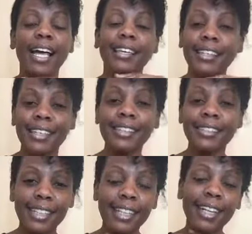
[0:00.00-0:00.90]
Little
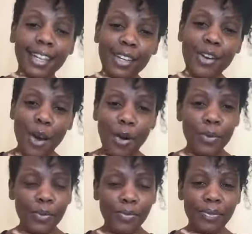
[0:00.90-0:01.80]
did he
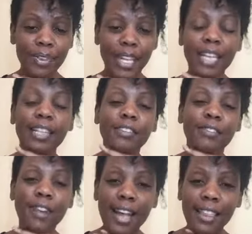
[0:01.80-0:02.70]
know that his
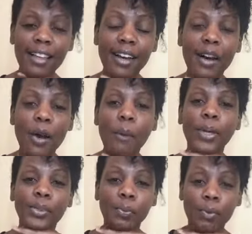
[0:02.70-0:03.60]
father
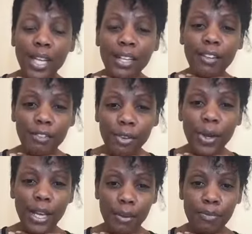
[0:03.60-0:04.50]
was waiting for
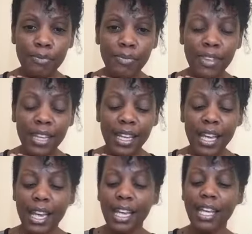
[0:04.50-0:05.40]
him.
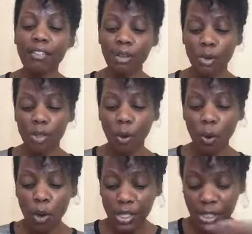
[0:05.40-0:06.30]
Even with
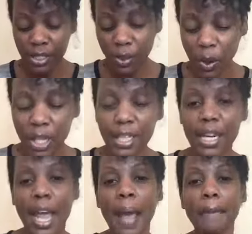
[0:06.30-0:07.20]
all the dishonor
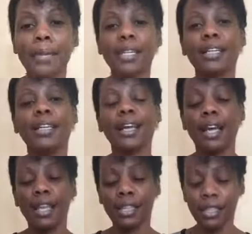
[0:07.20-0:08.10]
that happened,
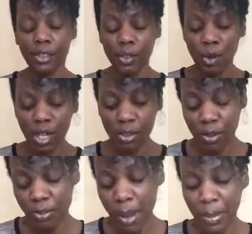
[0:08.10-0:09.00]
the dishonor to
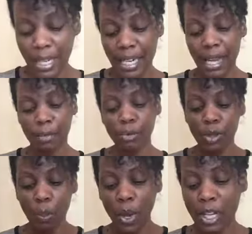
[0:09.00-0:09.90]
the family name, to
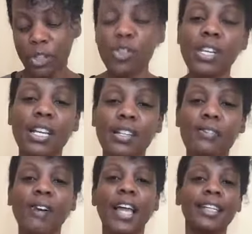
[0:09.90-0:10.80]
the way he treated his
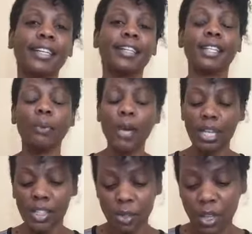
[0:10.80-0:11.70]
father, the way
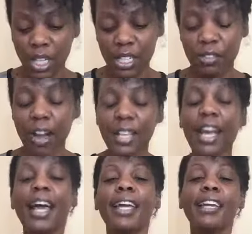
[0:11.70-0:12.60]
he dishonored his father,
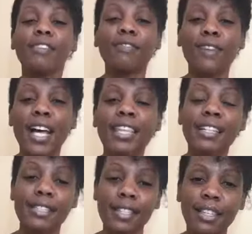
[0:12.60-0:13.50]
his father
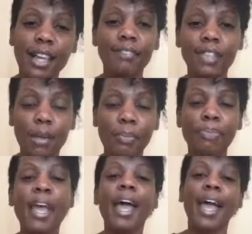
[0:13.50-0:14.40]
still loved him
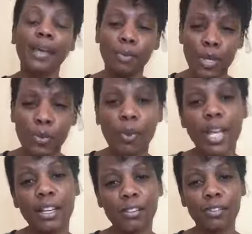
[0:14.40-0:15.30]
and was
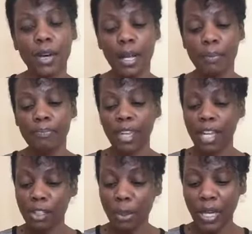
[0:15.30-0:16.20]
waiting for him.
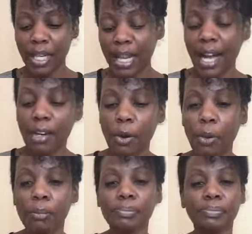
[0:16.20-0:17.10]
So when he got
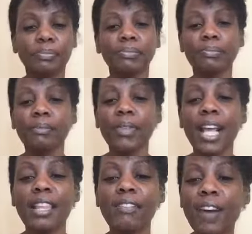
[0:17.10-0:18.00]
home,
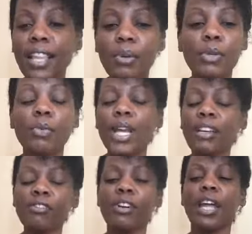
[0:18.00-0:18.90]
the father was
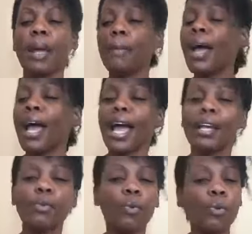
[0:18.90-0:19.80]
waiting for him
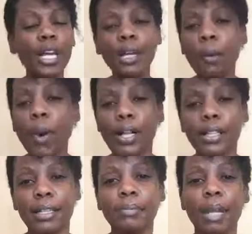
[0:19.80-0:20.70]
and really
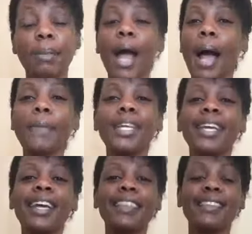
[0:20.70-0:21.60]
welcomed him i mean
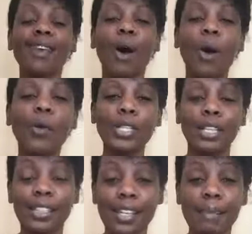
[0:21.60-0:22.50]
he had this whole
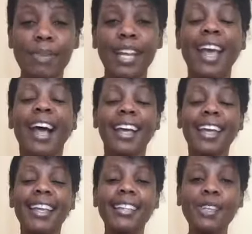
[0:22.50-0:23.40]
this young man he
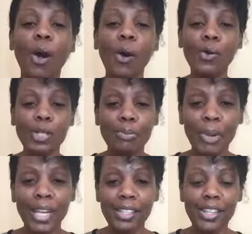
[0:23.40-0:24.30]
had this whole
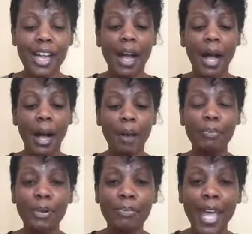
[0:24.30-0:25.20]
speech uh,
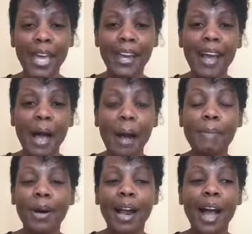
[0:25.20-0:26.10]
prepared
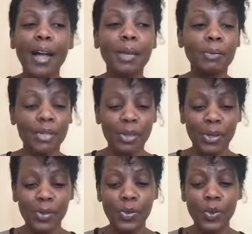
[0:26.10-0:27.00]
about how he was
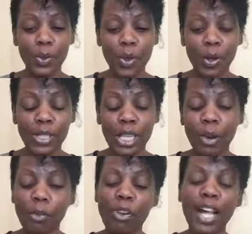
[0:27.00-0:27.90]
going to you know say
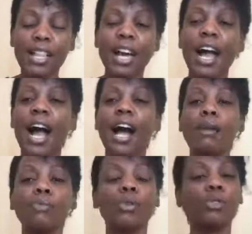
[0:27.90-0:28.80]
oh father
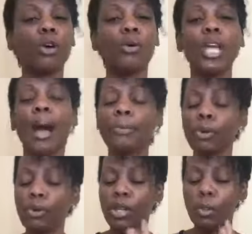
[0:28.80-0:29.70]
i'm so sorry i'm no
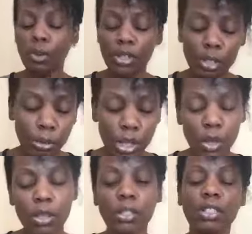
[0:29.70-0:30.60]
longer worthy to be
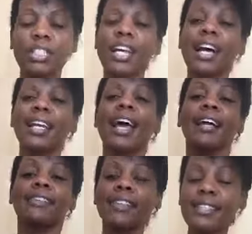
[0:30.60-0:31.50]
called your son
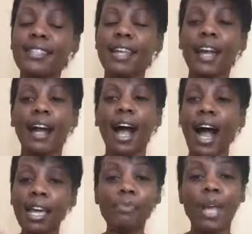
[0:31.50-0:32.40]
just
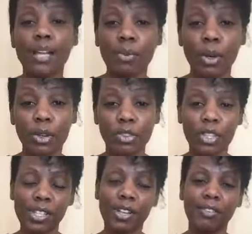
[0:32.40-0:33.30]
hire me as one of your
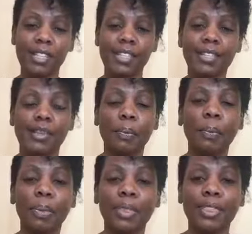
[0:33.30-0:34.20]
servants
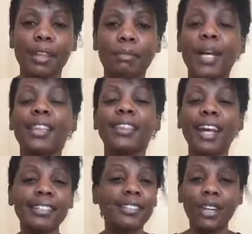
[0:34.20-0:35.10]
but
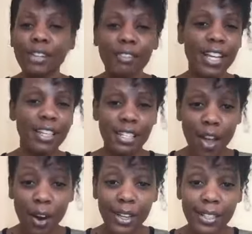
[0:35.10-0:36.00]
that's not a father's
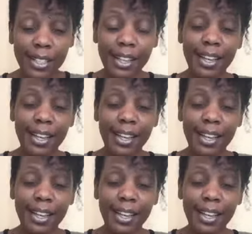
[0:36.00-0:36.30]
heart